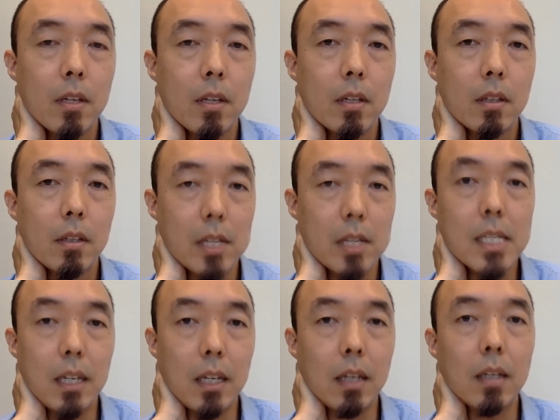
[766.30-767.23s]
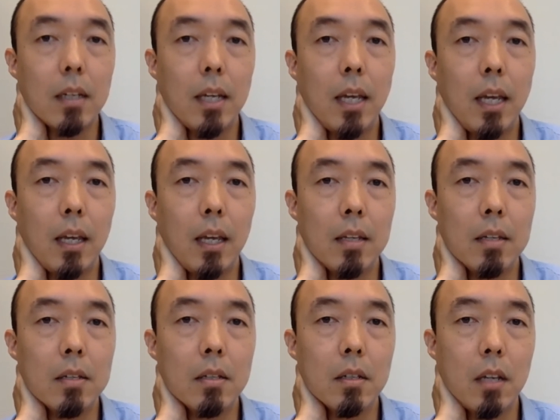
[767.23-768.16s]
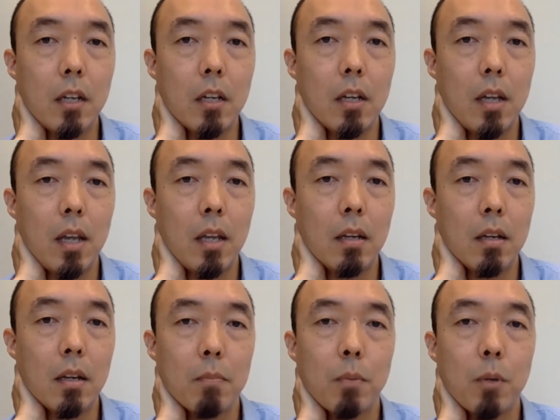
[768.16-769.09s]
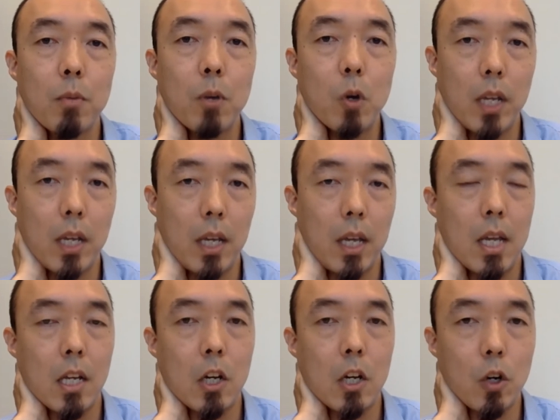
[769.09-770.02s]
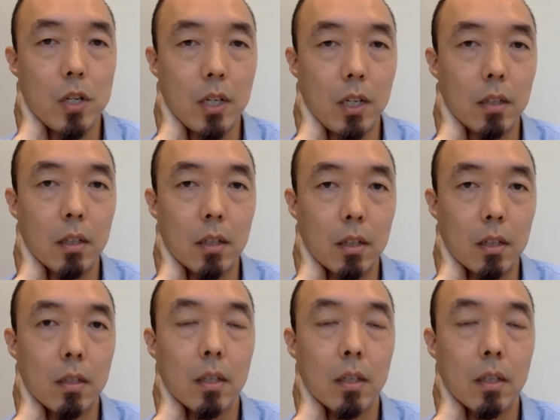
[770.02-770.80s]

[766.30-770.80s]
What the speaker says: listening and promoting and encouraging the